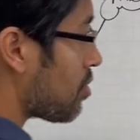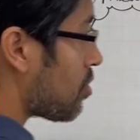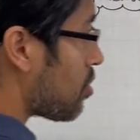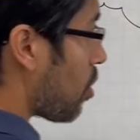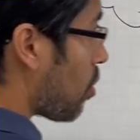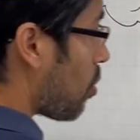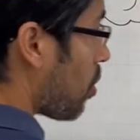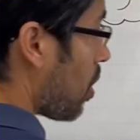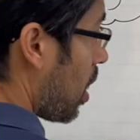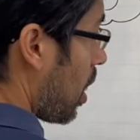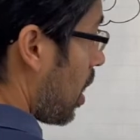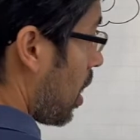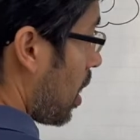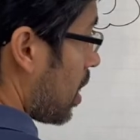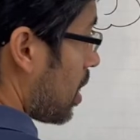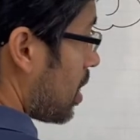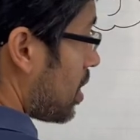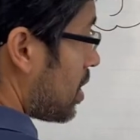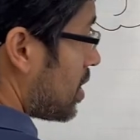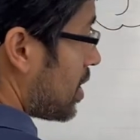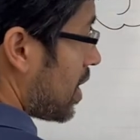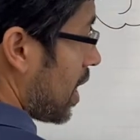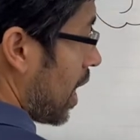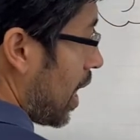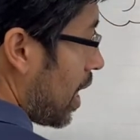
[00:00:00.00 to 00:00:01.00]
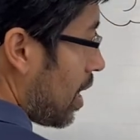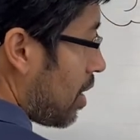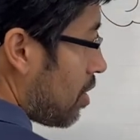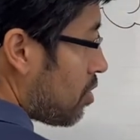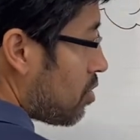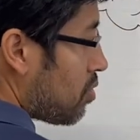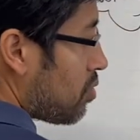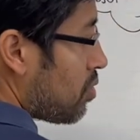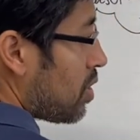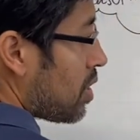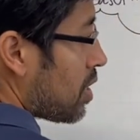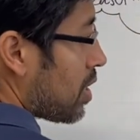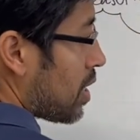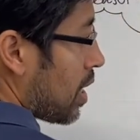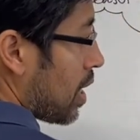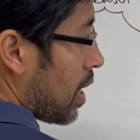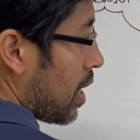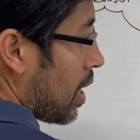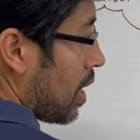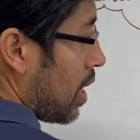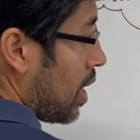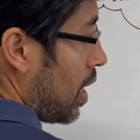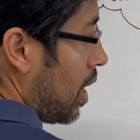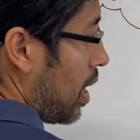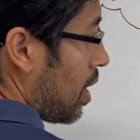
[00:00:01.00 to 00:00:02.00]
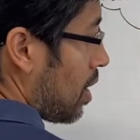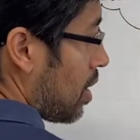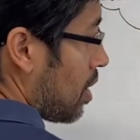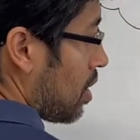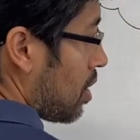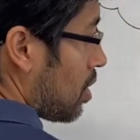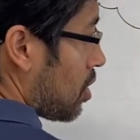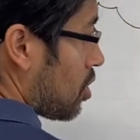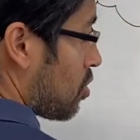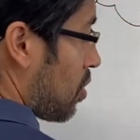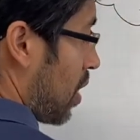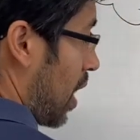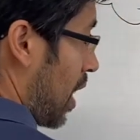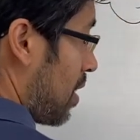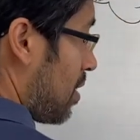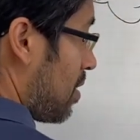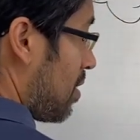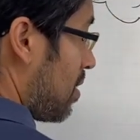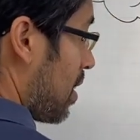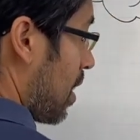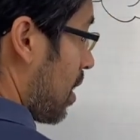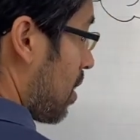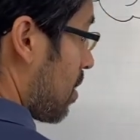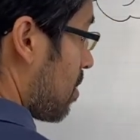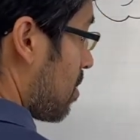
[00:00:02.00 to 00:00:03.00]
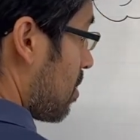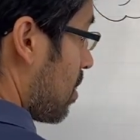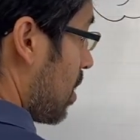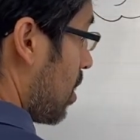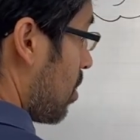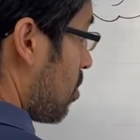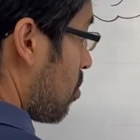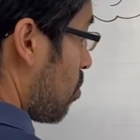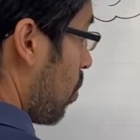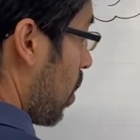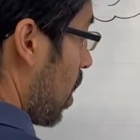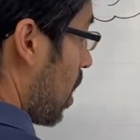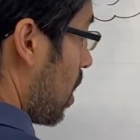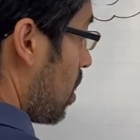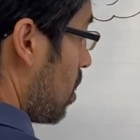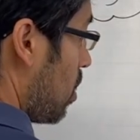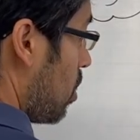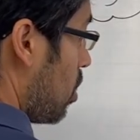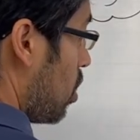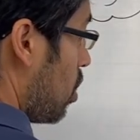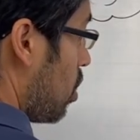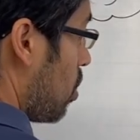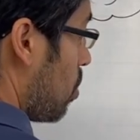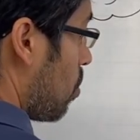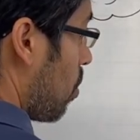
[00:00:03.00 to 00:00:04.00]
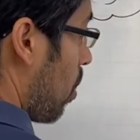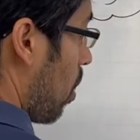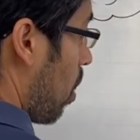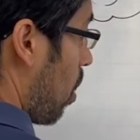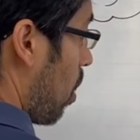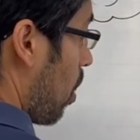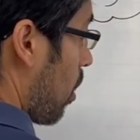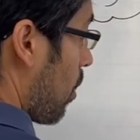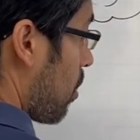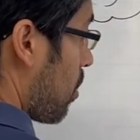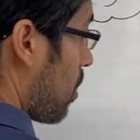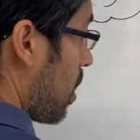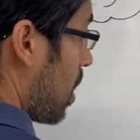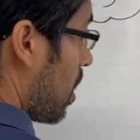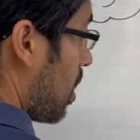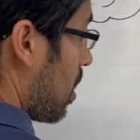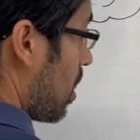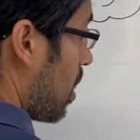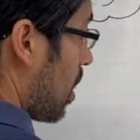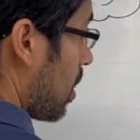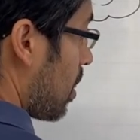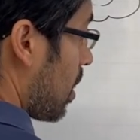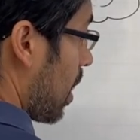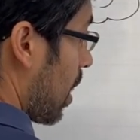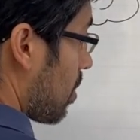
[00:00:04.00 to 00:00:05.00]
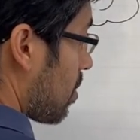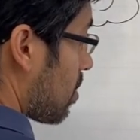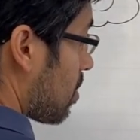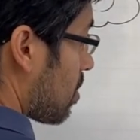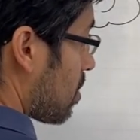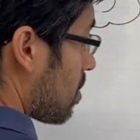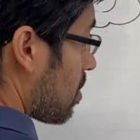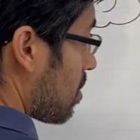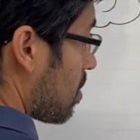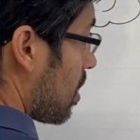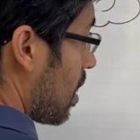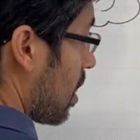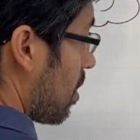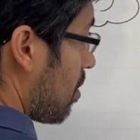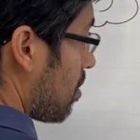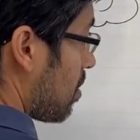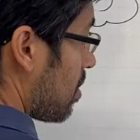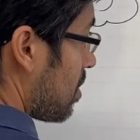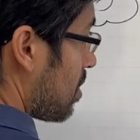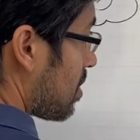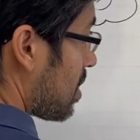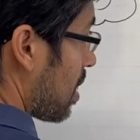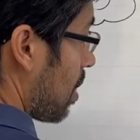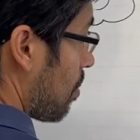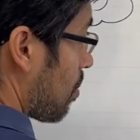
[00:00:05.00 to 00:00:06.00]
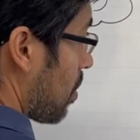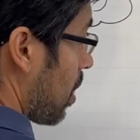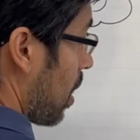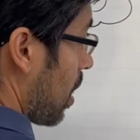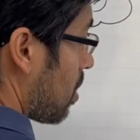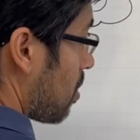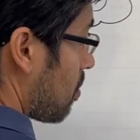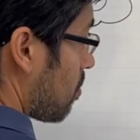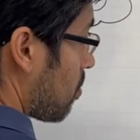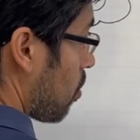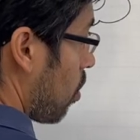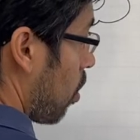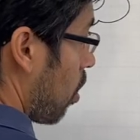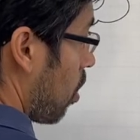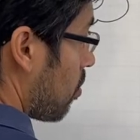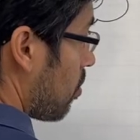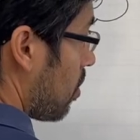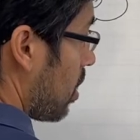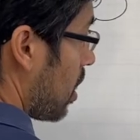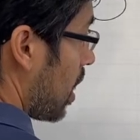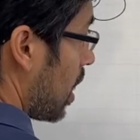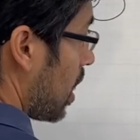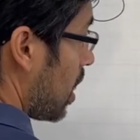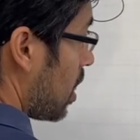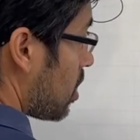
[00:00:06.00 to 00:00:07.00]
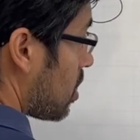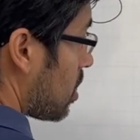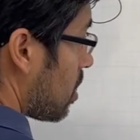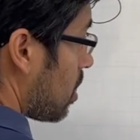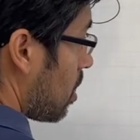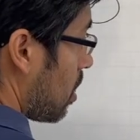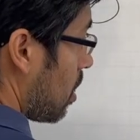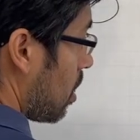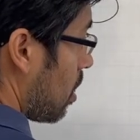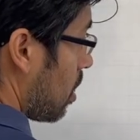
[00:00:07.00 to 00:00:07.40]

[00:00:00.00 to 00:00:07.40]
So generally, transects is when you are thinking that there is some kind of correlation